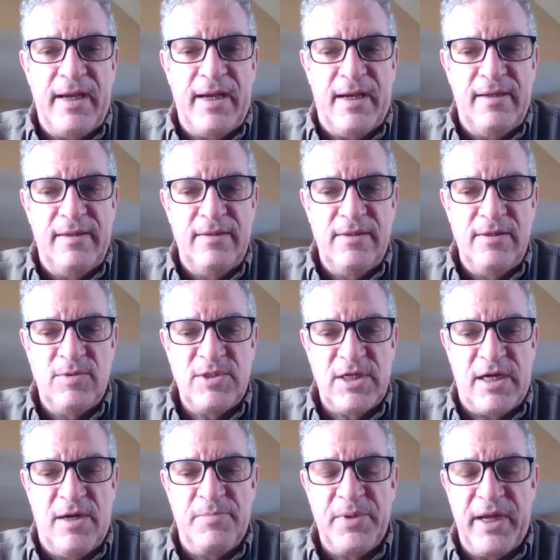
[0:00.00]
And there was
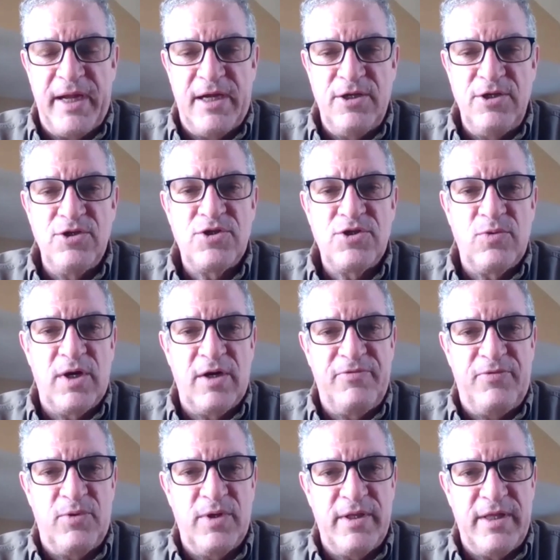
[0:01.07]
a company I used to
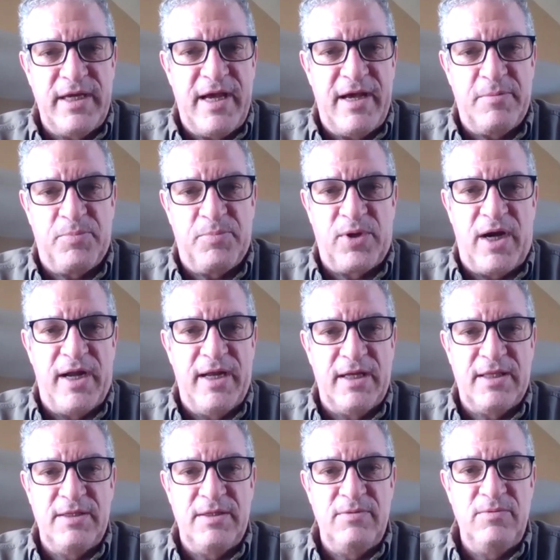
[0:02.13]
work for, they had a
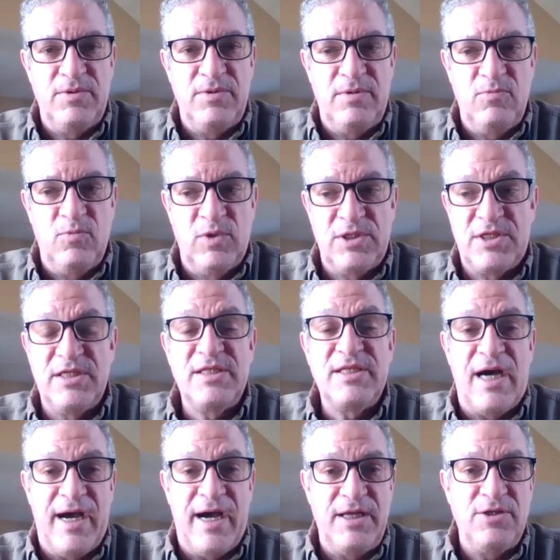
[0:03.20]
product that was
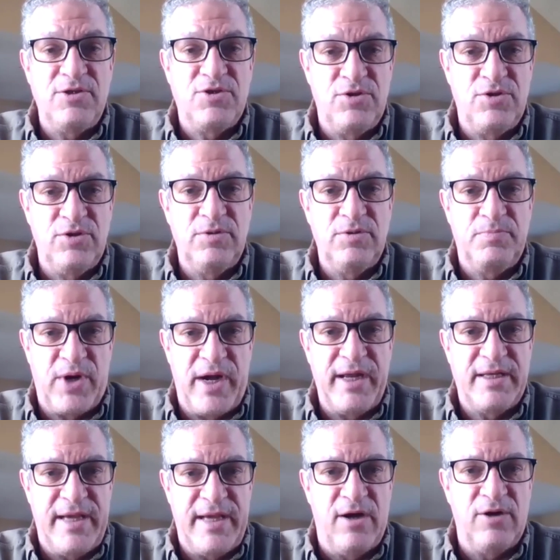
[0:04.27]
designed to
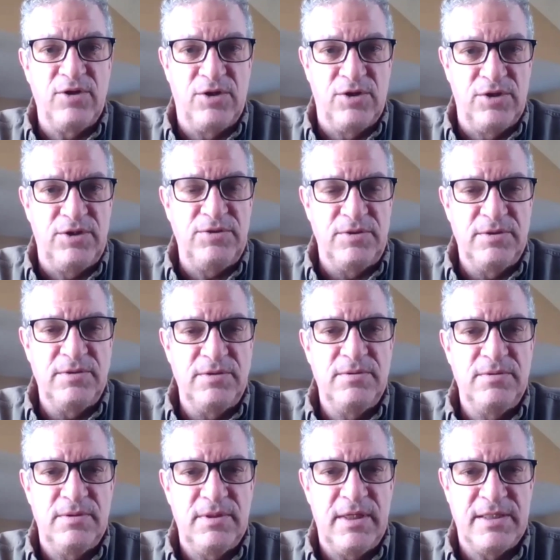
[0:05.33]
break down
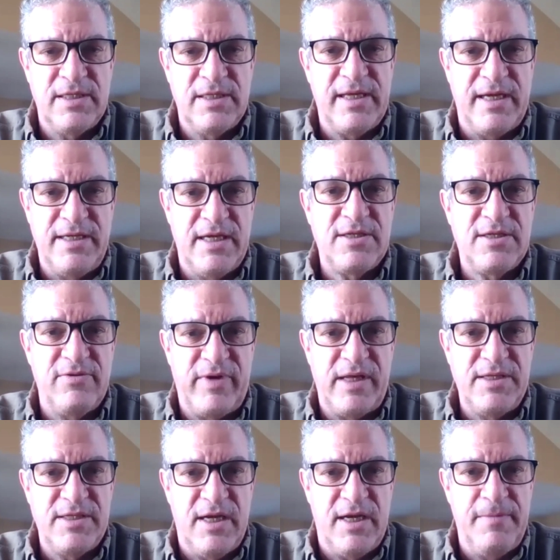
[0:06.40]
gluten as a digestive
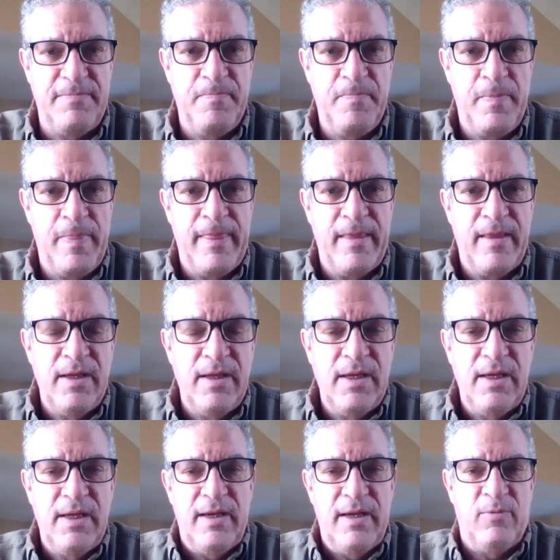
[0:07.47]
enzyme.
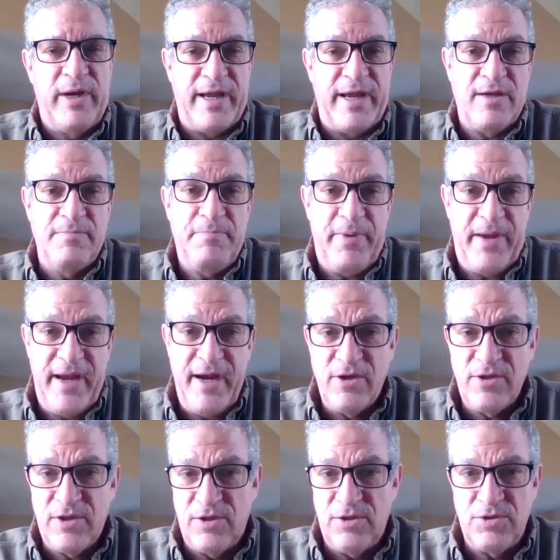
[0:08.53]
And when I
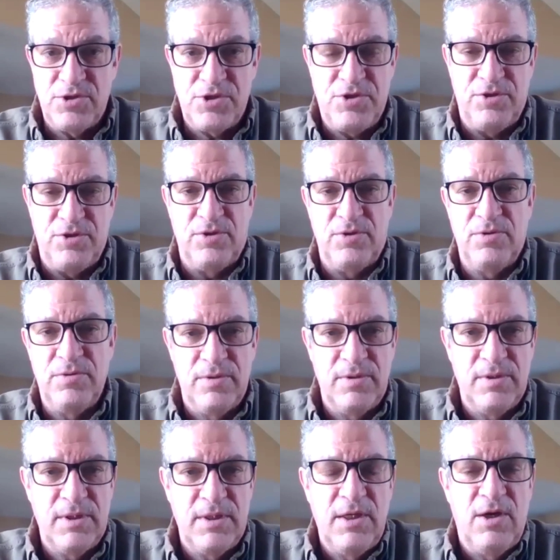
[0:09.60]
compared those two,
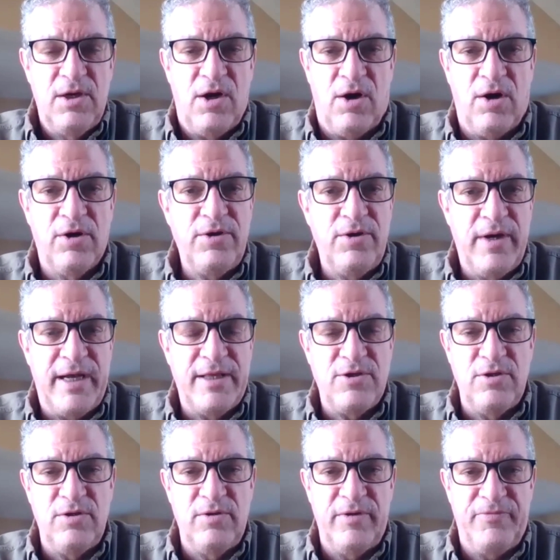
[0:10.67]
all you had
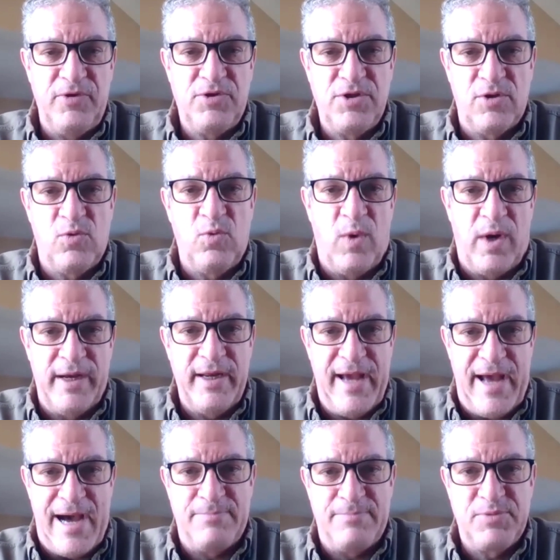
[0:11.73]
to do, if you took one
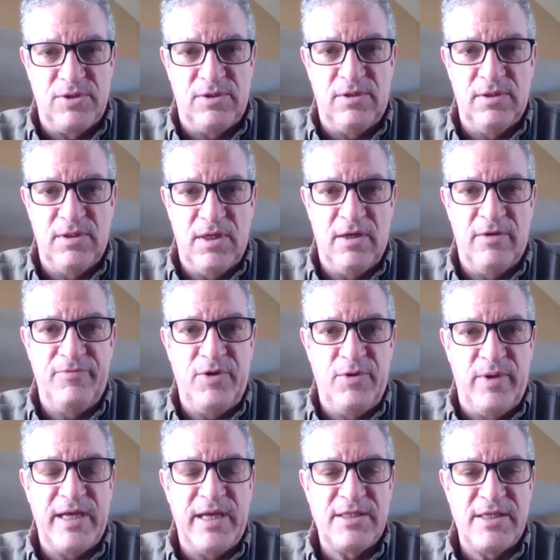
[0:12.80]
capsule of
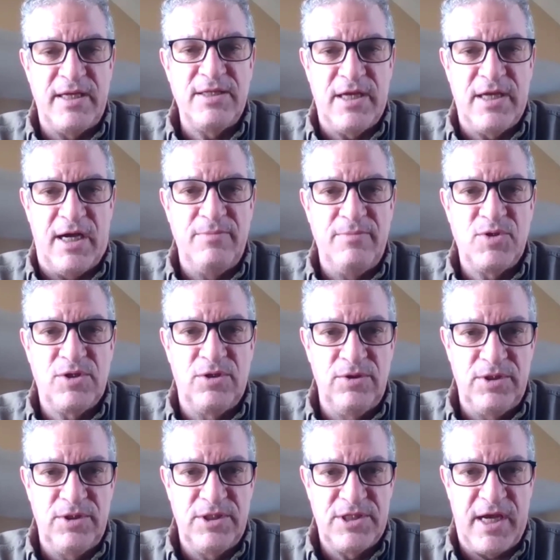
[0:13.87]
US Enzymes
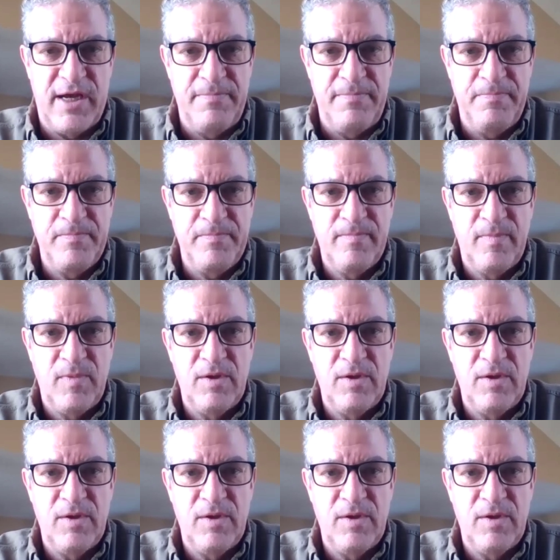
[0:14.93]
glutathione,